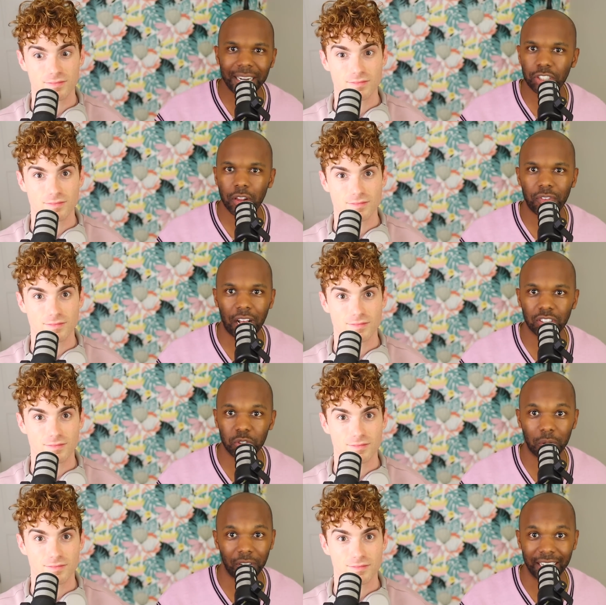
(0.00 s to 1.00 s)
Speaker 1: make sure to follow us on
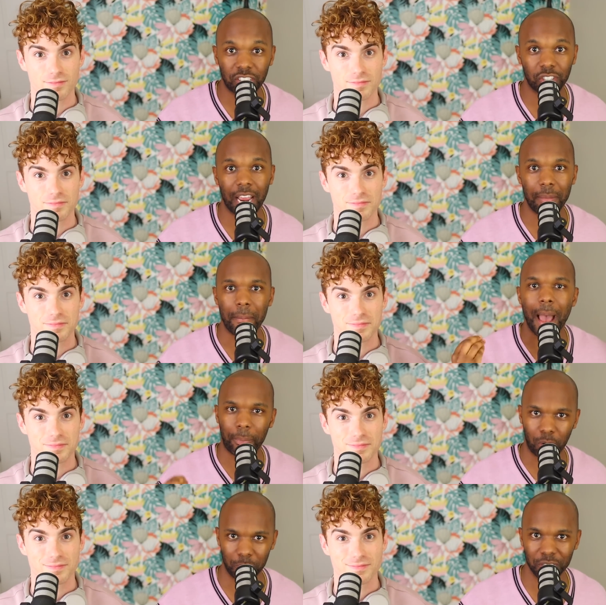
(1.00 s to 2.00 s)
Twitter and Instagram at Matt
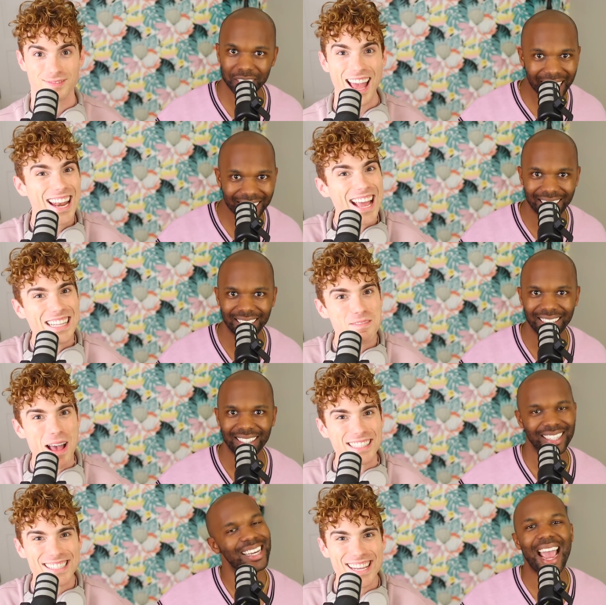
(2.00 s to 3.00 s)
Palmer Music. And it's
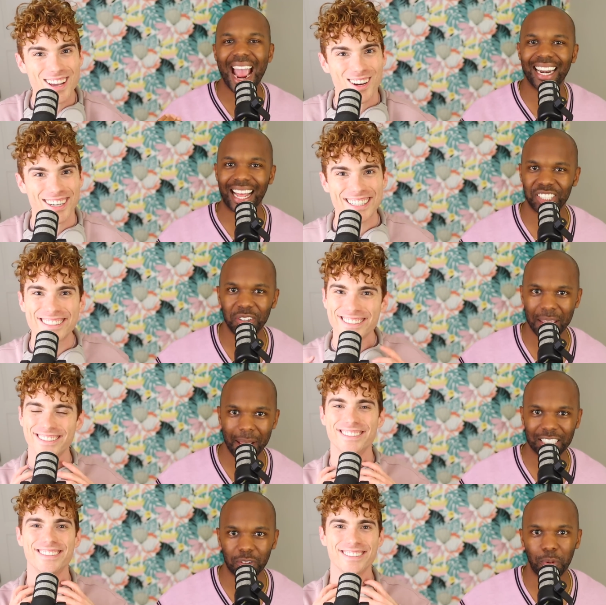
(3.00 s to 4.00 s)
Matt Steele. And at Two Gay
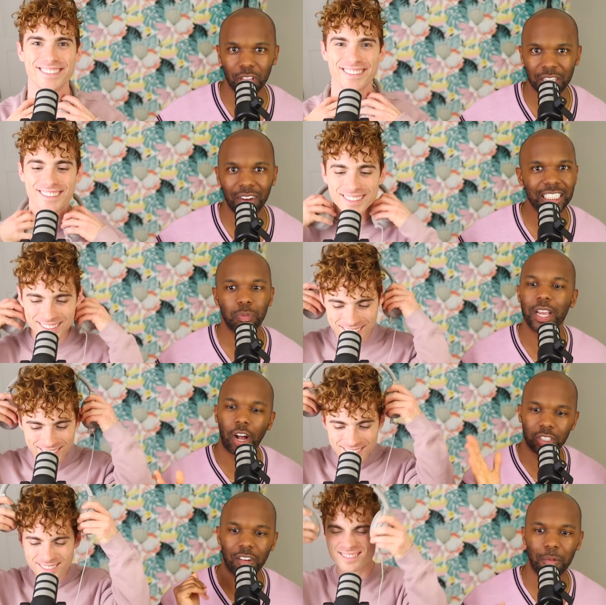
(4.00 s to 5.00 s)
Matts for both of us. We
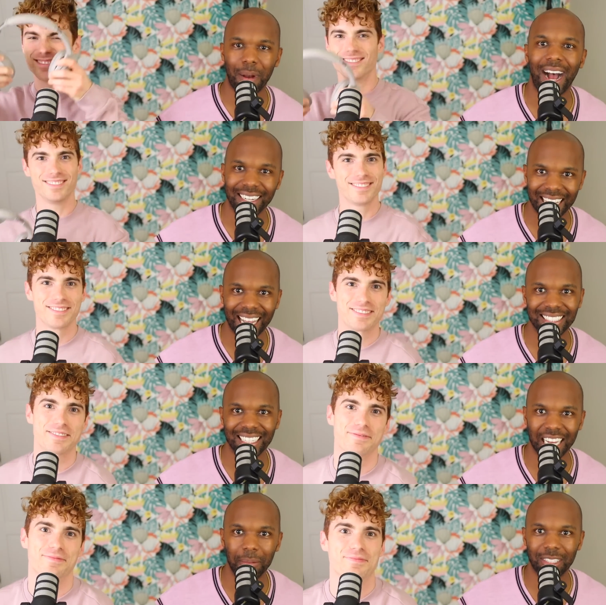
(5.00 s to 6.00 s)
also have a podcast
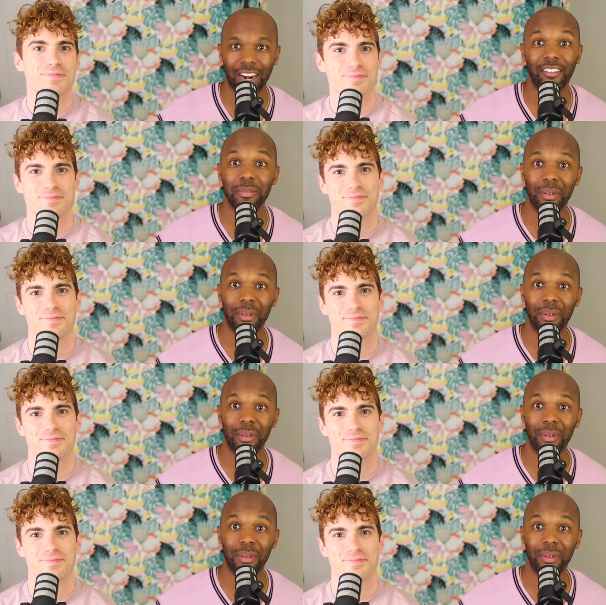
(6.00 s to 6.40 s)
that comes out every